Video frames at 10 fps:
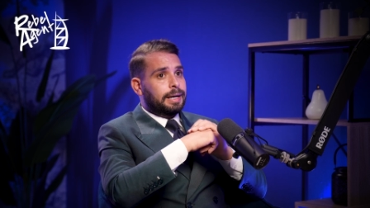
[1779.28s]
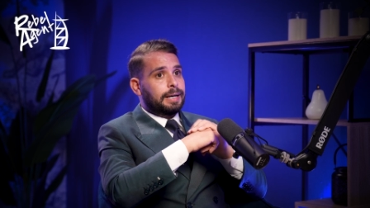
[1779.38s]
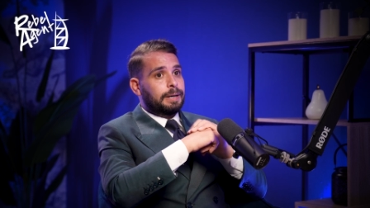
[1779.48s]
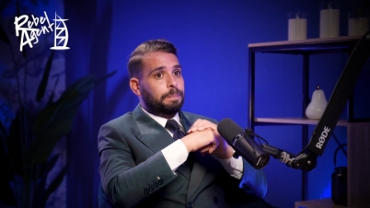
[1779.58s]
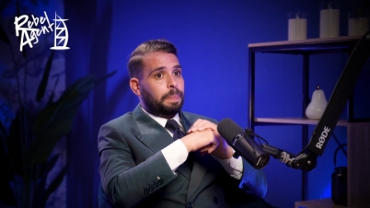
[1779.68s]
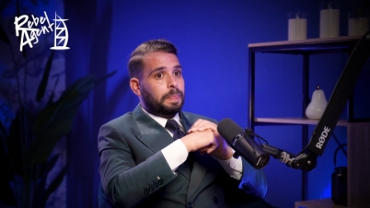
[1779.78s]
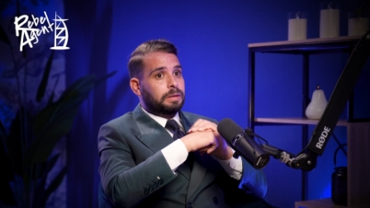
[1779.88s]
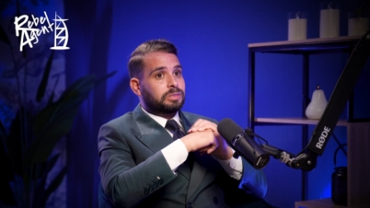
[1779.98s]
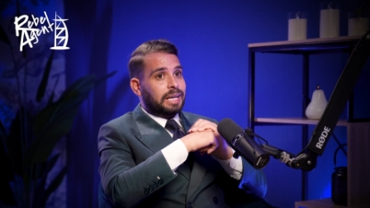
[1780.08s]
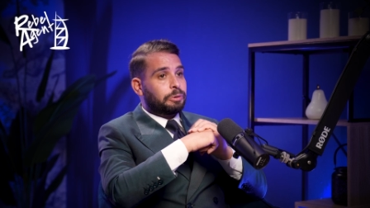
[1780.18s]

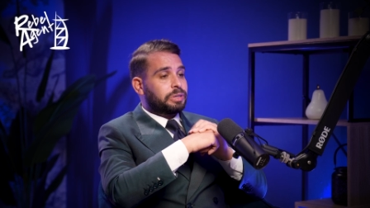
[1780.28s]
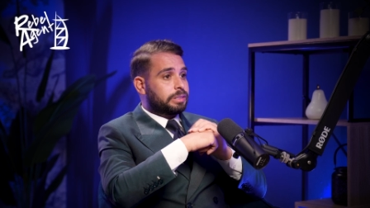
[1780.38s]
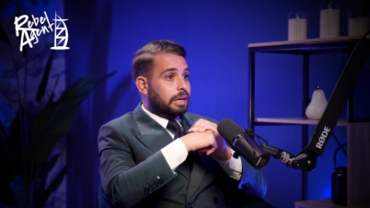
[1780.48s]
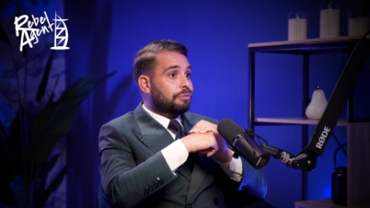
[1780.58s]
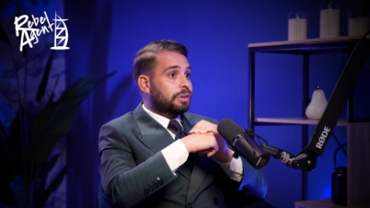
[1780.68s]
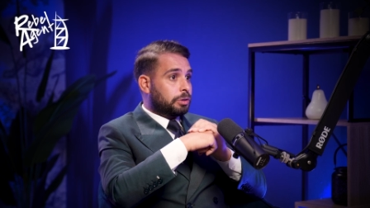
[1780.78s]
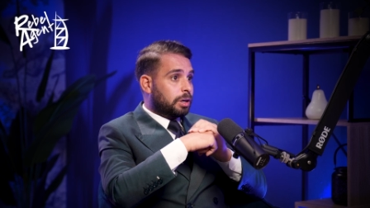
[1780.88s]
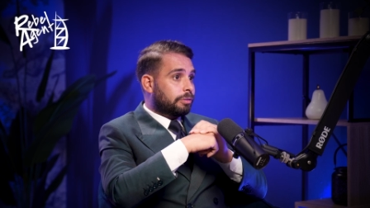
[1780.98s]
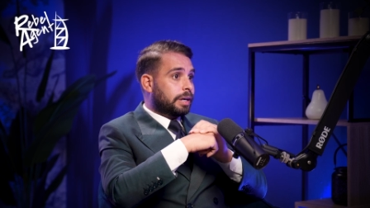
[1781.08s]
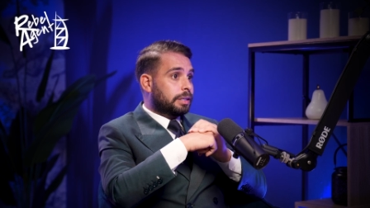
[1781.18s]
Saudi's definitely on
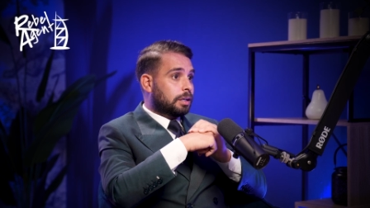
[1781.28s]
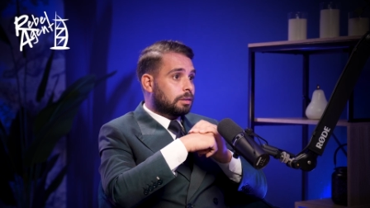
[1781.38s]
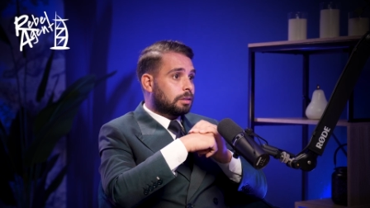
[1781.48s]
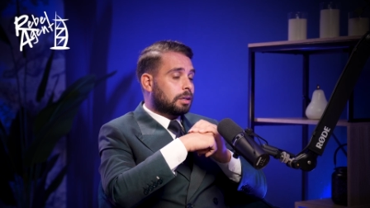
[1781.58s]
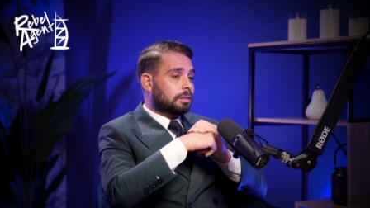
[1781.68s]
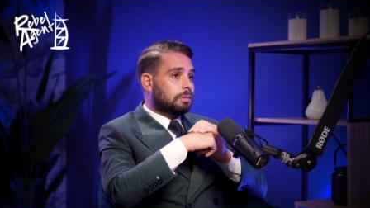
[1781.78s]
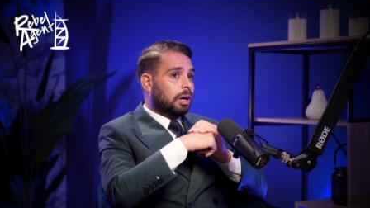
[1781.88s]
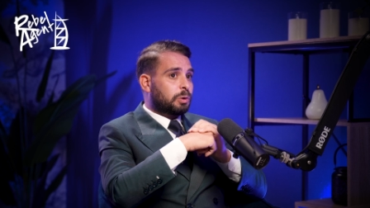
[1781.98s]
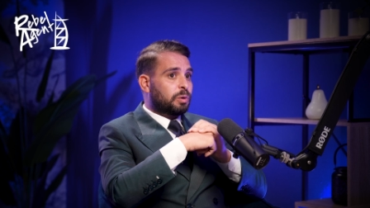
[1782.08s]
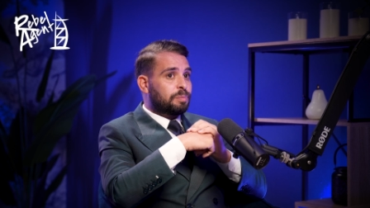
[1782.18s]
our radar,
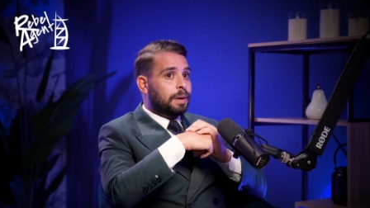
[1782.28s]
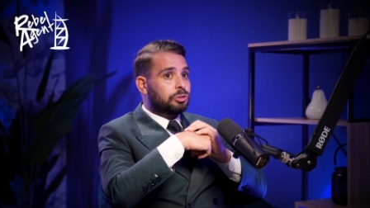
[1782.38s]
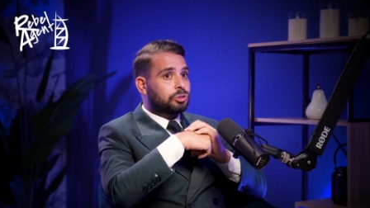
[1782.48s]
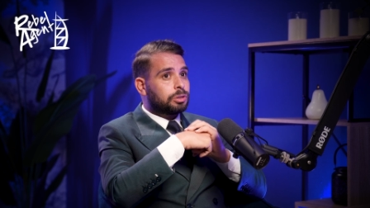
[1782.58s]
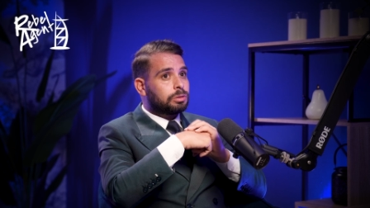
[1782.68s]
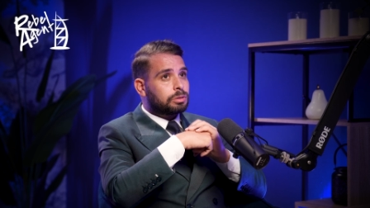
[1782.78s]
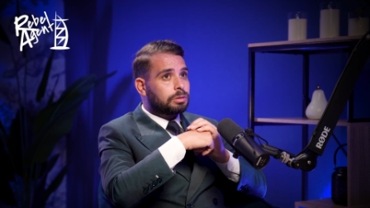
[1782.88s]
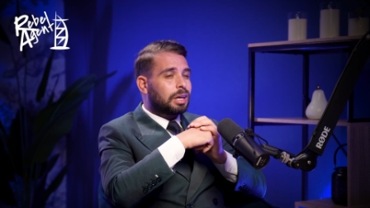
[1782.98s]
like we've mentioned.